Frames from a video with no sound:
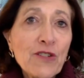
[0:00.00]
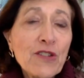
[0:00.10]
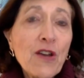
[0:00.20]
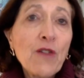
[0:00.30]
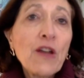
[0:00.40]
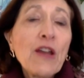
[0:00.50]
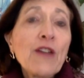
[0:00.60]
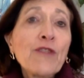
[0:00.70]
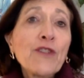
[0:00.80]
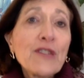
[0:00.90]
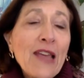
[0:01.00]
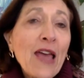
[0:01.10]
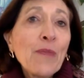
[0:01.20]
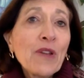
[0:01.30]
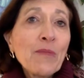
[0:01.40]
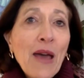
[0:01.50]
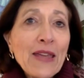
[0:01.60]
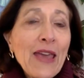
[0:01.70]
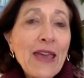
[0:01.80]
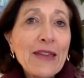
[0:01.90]
So for example, in
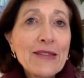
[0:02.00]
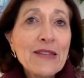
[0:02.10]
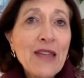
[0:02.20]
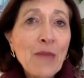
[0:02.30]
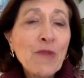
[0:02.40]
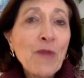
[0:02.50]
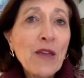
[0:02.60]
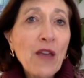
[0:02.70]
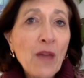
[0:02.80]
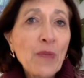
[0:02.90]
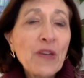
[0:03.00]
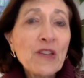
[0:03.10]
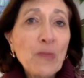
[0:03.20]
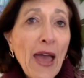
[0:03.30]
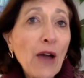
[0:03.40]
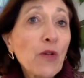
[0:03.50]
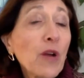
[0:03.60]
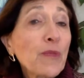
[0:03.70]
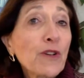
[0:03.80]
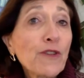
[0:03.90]
my case, the name of my company is Power
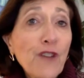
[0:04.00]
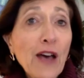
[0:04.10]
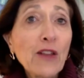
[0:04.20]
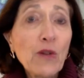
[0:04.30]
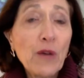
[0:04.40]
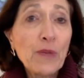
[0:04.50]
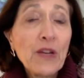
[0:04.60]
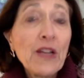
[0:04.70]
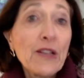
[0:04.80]
Up Your Follow-Up.